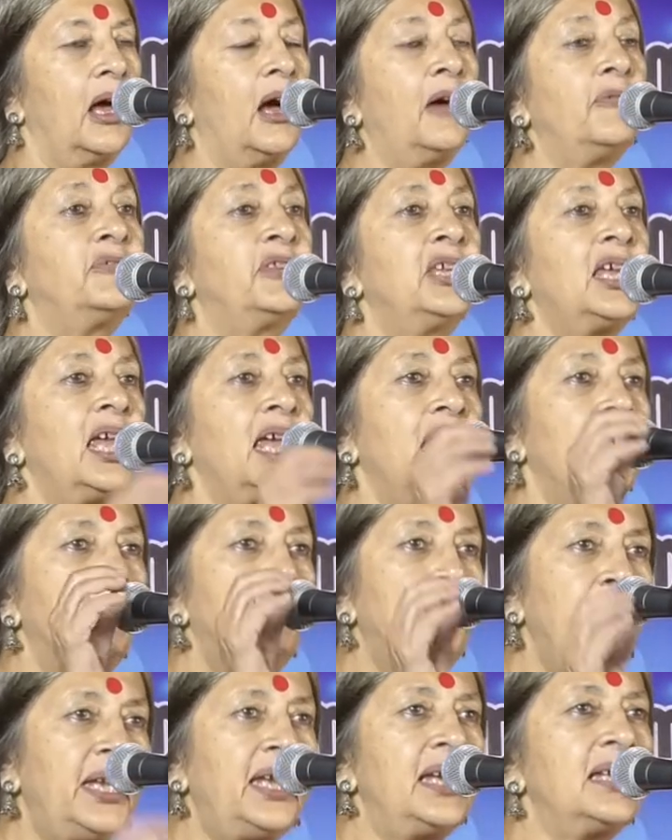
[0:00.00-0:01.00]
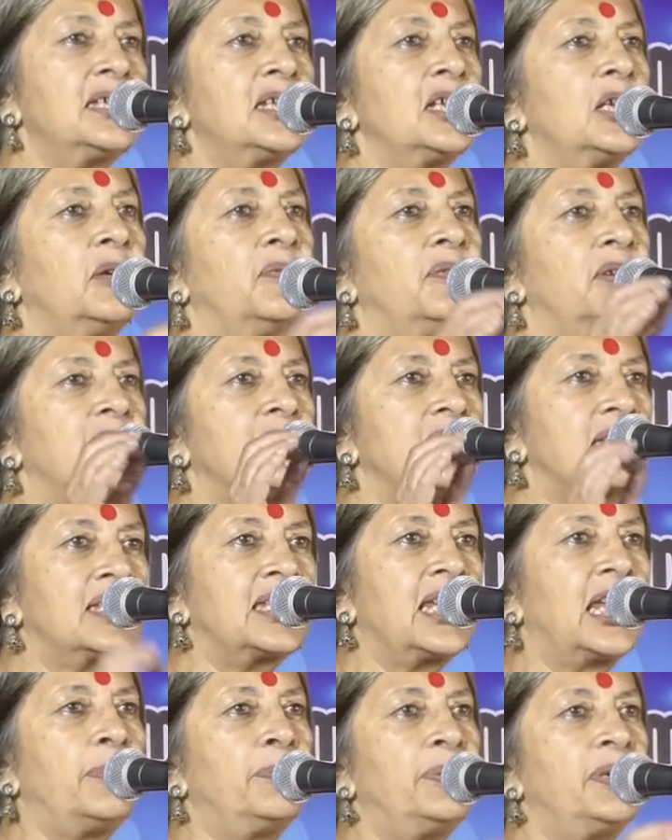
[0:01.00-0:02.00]
of the ability of a
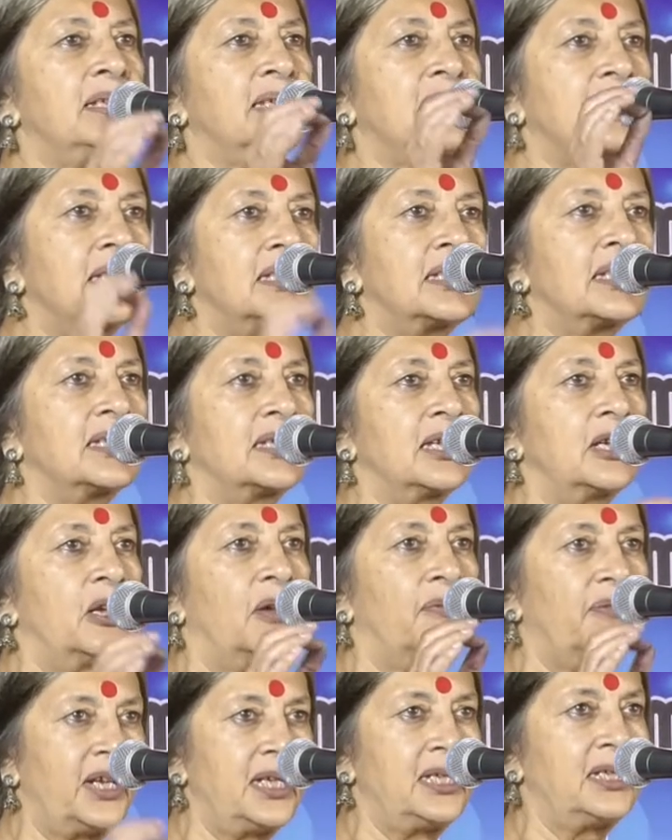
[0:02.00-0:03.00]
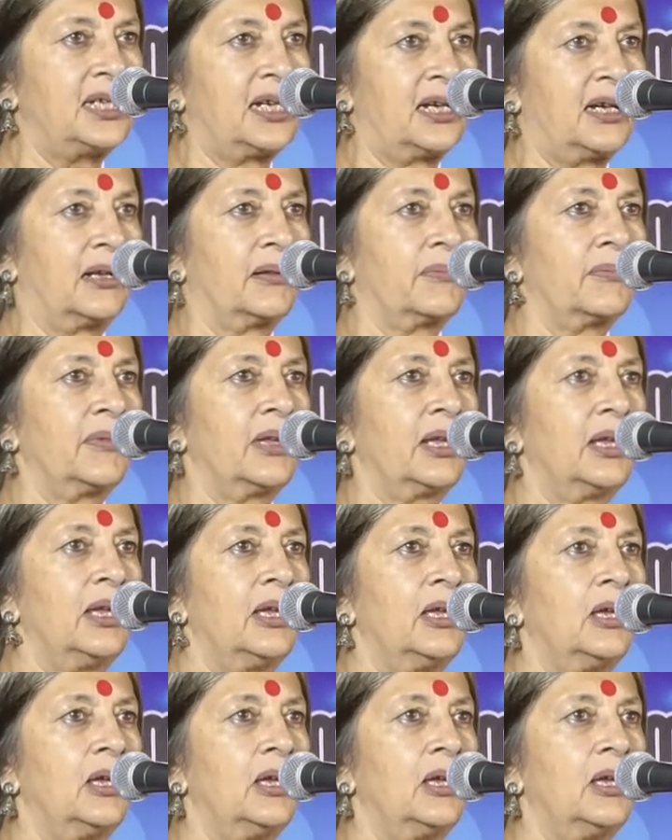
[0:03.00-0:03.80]
disabled citizen of India